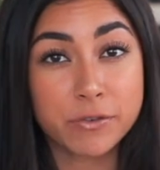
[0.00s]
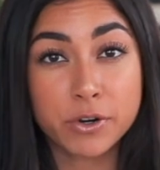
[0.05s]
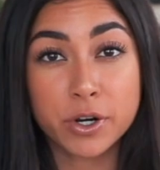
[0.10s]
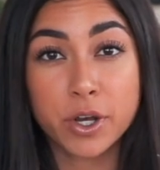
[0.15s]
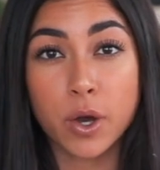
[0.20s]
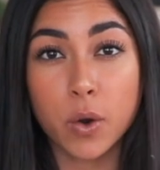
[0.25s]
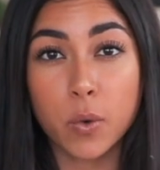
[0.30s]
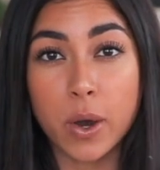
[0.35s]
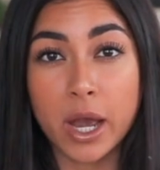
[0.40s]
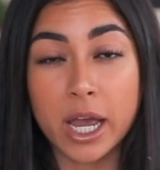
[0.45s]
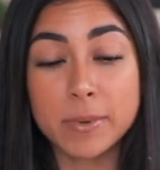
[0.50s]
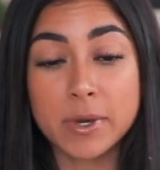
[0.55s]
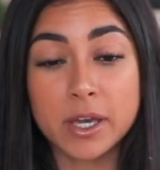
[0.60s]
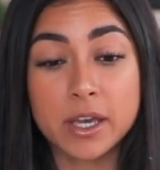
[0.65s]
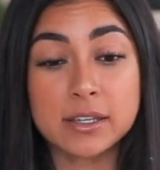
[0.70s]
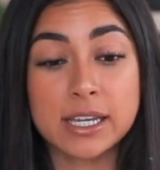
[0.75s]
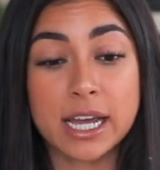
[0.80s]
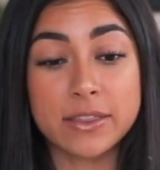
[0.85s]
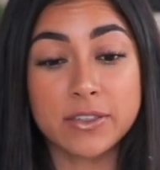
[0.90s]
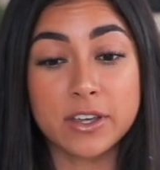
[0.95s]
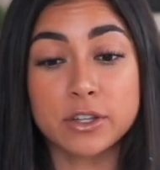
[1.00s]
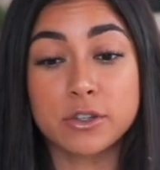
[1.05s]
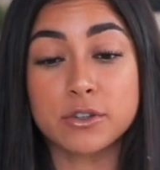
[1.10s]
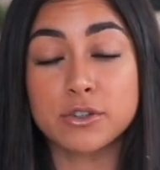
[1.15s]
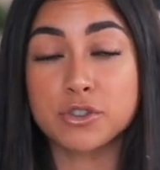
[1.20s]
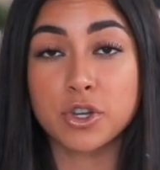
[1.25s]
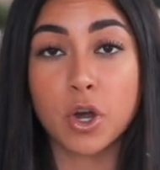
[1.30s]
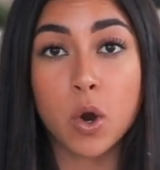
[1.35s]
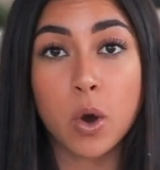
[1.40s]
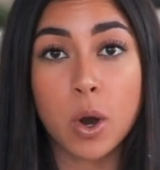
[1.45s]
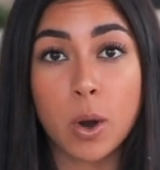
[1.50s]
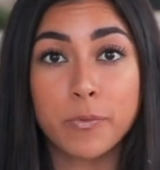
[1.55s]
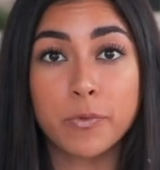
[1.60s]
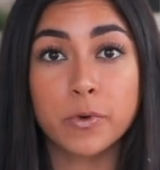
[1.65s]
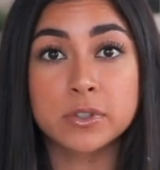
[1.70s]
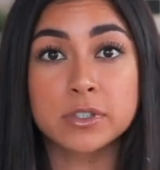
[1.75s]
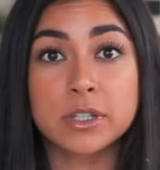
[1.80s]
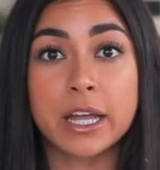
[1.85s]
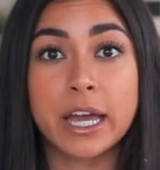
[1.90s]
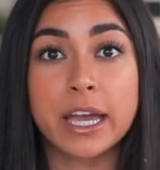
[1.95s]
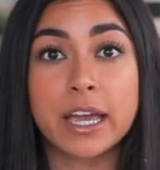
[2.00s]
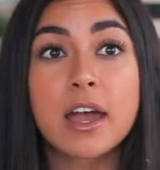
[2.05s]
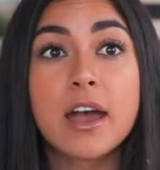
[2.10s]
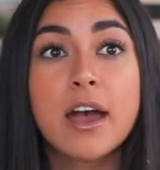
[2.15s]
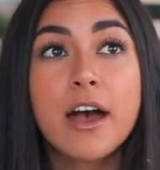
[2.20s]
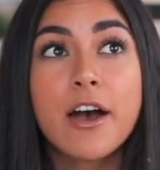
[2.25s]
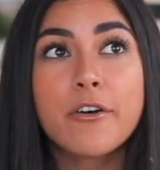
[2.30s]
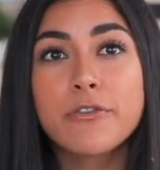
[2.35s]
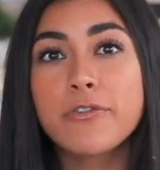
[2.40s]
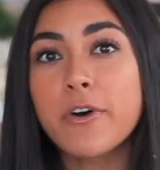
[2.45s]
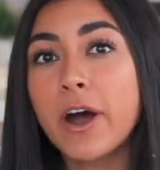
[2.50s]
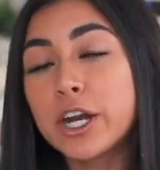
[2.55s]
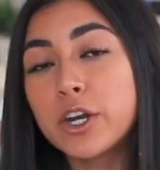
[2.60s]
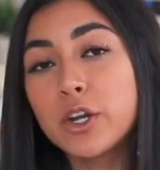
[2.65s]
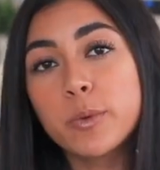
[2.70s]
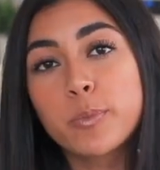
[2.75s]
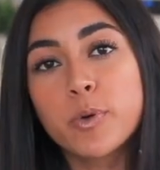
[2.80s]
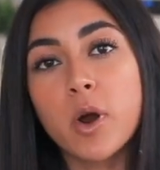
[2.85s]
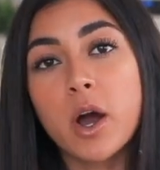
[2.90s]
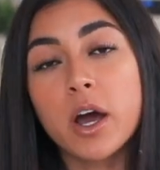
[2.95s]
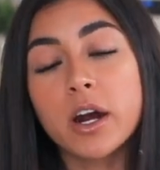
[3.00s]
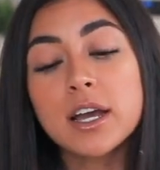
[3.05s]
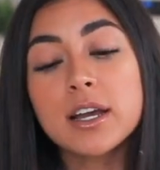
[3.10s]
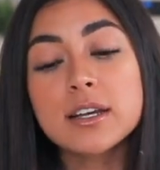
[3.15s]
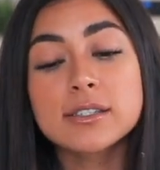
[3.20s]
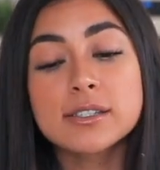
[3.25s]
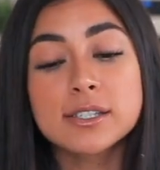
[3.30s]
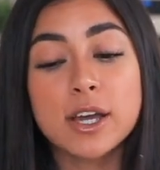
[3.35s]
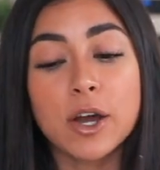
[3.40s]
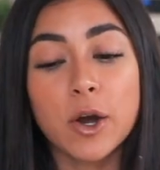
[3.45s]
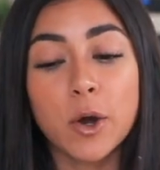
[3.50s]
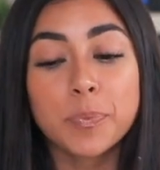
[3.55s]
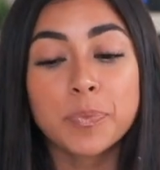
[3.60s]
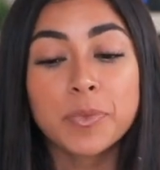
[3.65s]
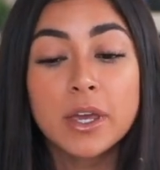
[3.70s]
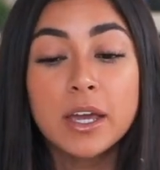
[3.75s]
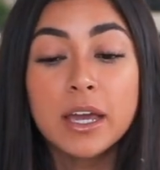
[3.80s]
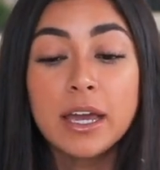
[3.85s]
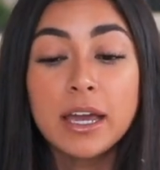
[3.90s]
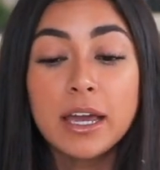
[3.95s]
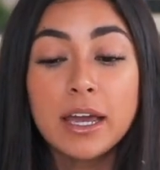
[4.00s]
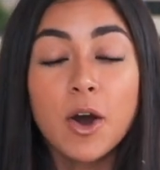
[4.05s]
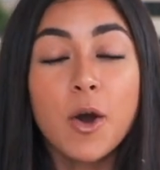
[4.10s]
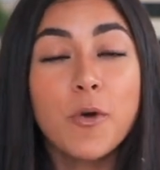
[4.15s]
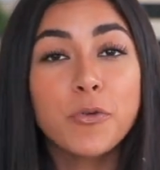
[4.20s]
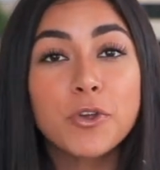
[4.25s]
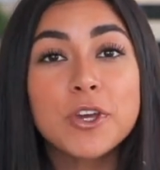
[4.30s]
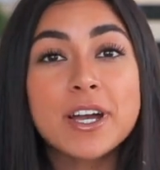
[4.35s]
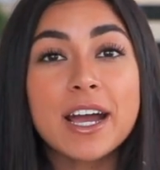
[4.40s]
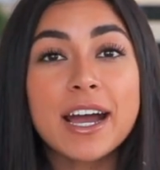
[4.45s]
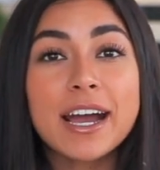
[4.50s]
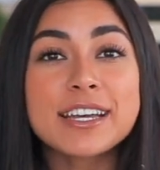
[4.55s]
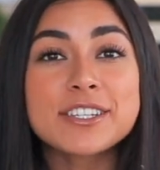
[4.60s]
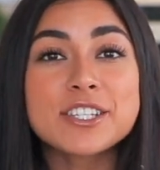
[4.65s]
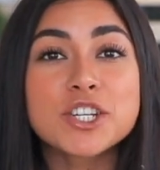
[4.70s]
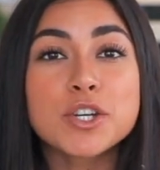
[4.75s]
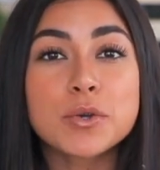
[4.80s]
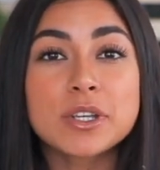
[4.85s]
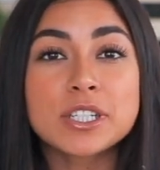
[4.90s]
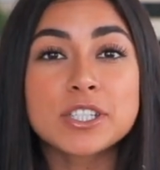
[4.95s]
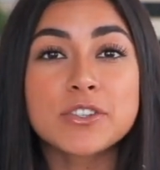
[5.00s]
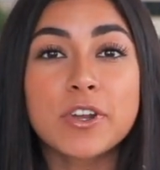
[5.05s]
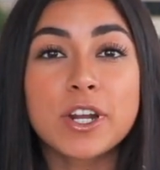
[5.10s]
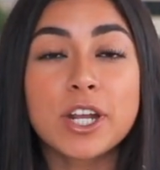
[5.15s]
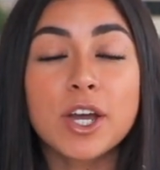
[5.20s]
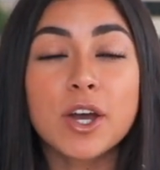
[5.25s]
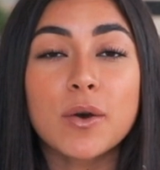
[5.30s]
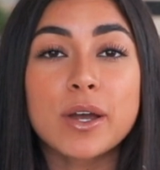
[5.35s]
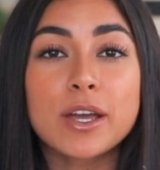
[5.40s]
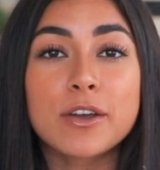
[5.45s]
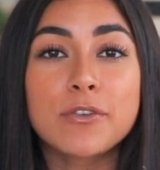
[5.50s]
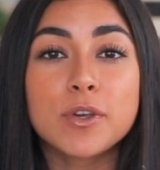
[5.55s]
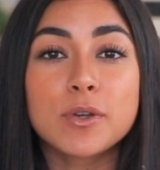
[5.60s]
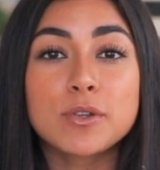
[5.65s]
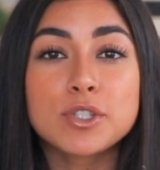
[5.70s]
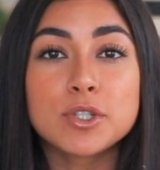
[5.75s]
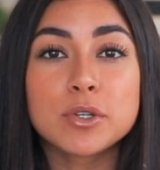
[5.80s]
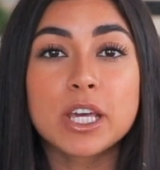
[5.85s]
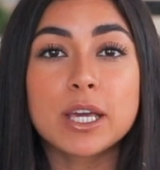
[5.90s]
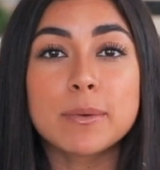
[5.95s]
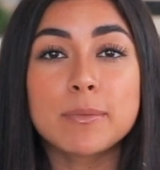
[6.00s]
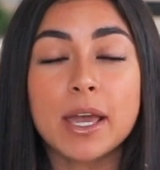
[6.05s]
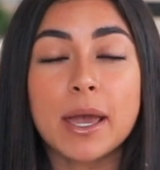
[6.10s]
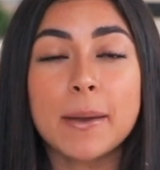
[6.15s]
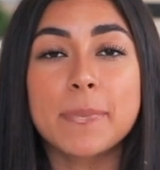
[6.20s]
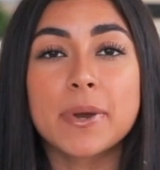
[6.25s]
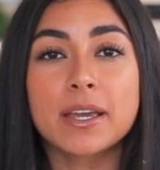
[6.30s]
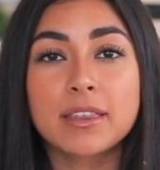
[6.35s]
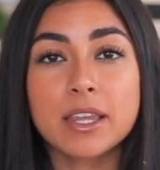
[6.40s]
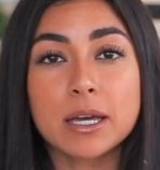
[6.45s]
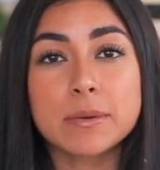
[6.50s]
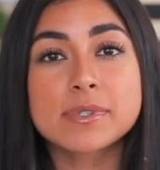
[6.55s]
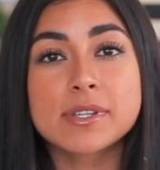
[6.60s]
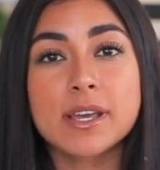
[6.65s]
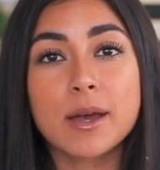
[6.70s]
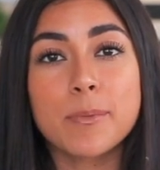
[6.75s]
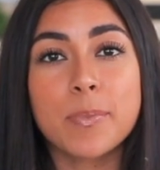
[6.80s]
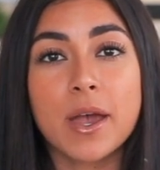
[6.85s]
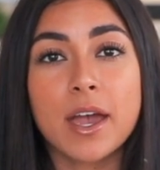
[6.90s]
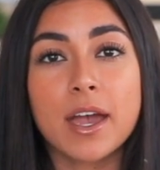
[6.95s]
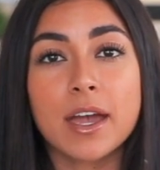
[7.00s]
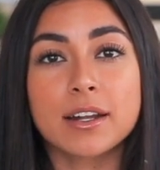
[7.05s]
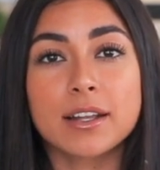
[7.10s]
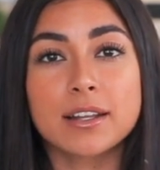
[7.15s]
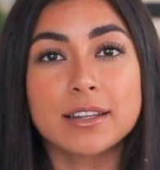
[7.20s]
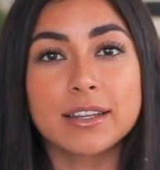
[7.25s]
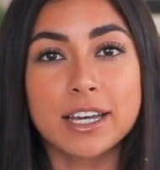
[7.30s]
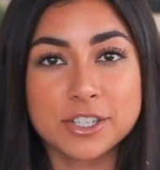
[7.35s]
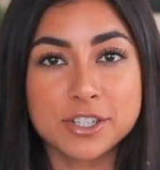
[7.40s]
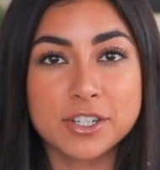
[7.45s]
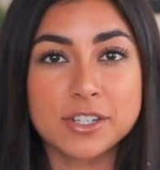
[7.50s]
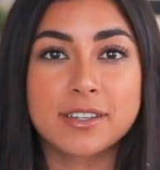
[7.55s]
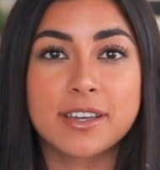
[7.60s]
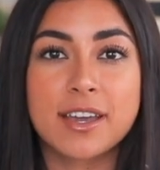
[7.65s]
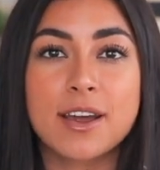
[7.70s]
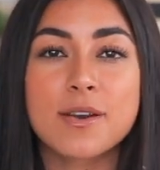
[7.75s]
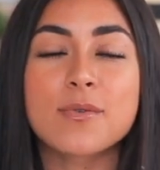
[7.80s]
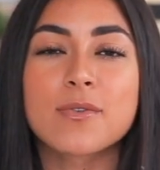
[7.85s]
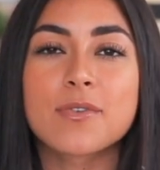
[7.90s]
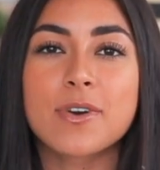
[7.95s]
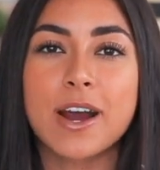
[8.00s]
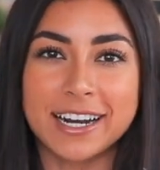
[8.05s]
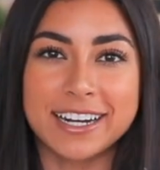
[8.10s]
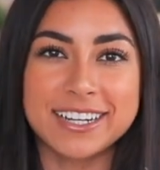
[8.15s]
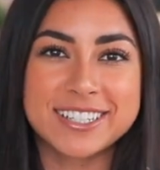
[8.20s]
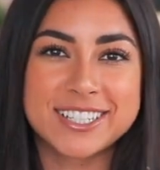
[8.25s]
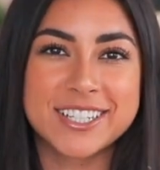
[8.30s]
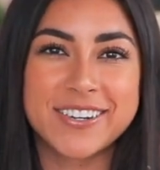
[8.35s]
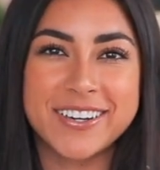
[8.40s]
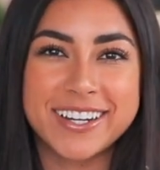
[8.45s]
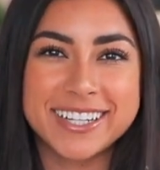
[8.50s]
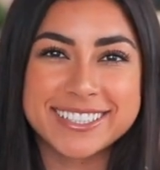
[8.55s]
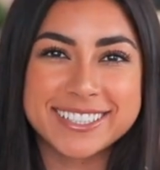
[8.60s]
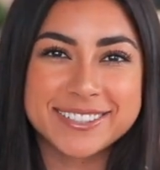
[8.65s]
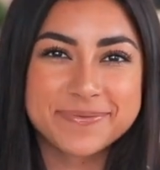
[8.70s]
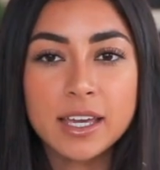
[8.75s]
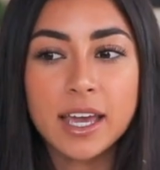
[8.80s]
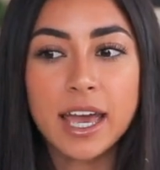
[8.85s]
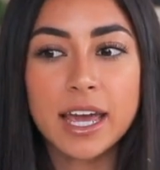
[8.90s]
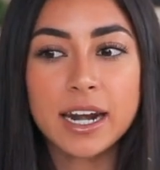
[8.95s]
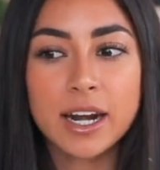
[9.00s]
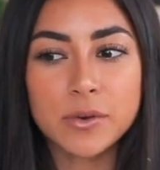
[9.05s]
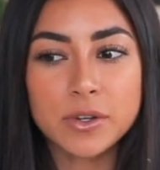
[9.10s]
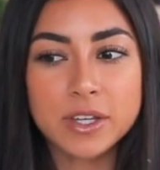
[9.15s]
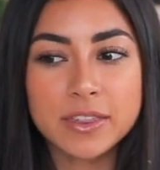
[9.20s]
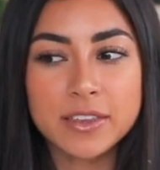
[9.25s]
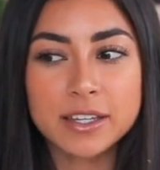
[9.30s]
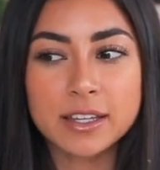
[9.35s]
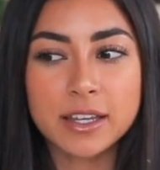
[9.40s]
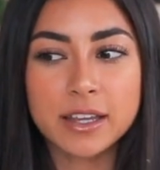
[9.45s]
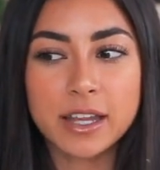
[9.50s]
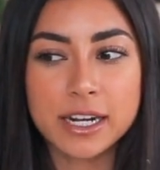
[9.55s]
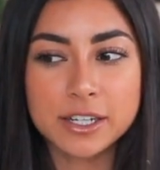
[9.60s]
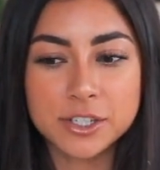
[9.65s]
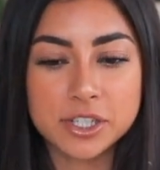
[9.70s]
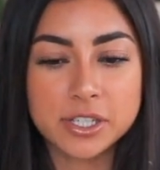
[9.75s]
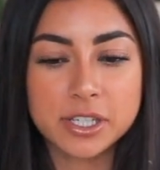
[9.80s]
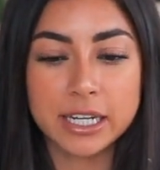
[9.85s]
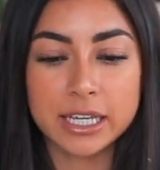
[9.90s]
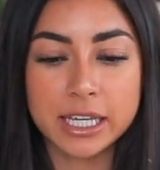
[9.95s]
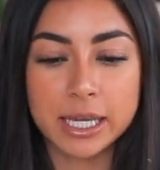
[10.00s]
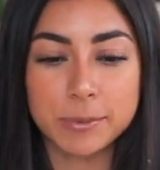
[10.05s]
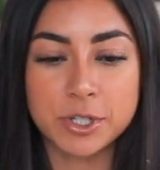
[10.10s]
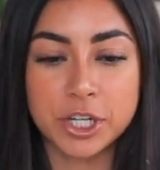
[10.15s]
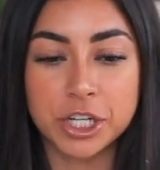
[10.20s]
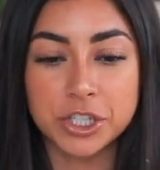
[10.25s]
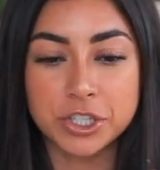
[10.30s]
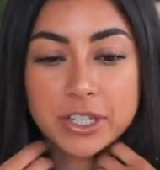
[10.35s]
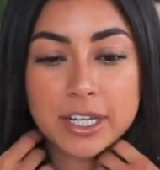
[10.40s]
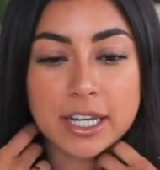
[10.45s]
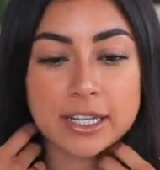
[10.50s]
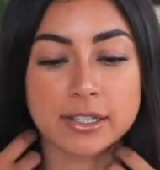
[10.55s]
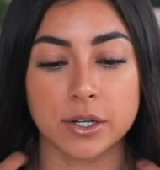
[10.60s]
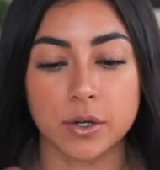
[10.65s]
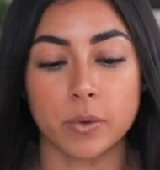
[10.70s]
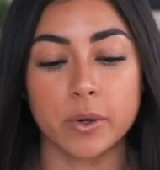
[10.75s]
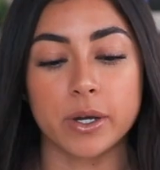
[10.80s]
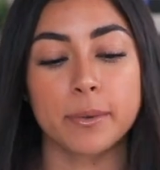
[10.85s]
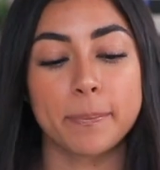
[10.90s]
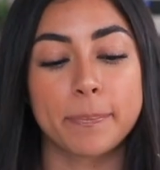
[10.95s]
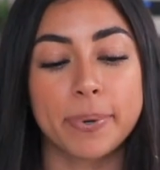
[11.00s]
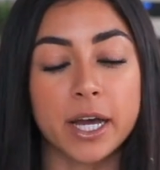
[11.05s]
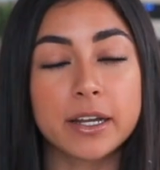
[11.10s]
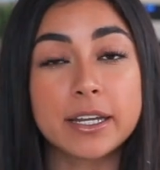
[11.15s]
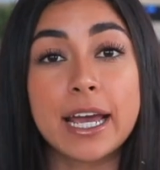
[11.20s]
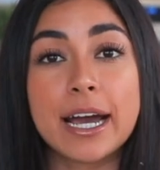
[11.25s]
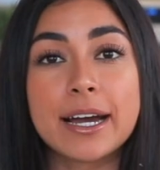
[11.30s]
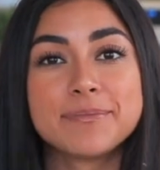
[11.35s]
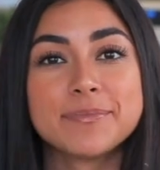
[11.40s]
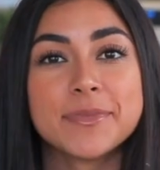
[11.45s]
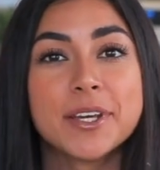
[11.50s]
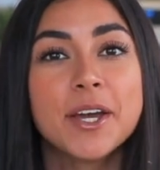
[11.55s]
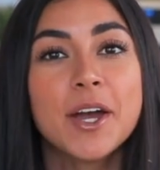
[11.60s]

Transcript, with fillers: never go away because I think they're so helpful to like find new products. So hopefully you guys enjoy this video. If you do, give me a big thumbs up and let's just get right into it. And I really think the lighting's just gonna keep changing. That's annoying, but yeah.